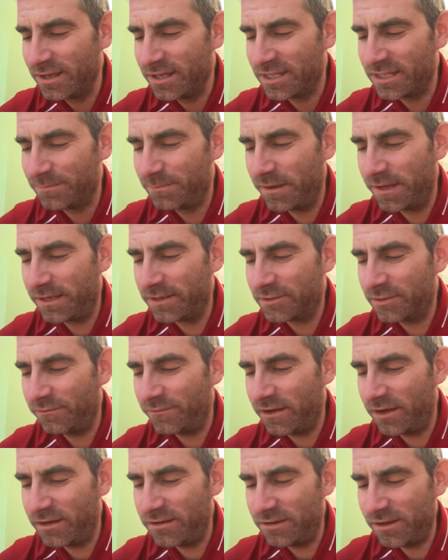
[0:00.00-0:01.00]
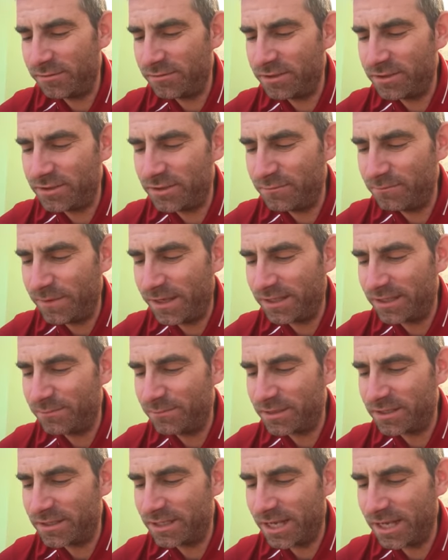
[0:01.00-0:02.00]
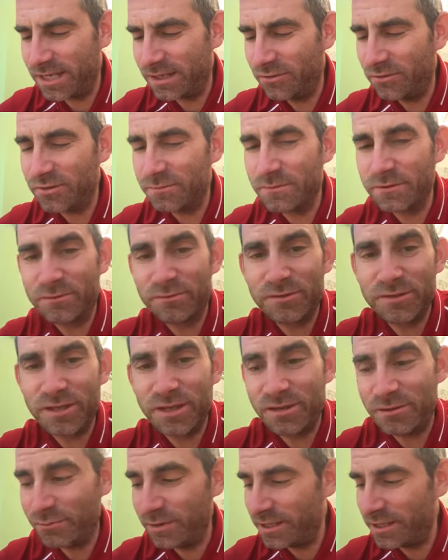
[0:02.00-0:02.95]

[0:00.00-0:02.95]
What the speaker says: Speaking softly, I noticed you made the mistake in hospital too.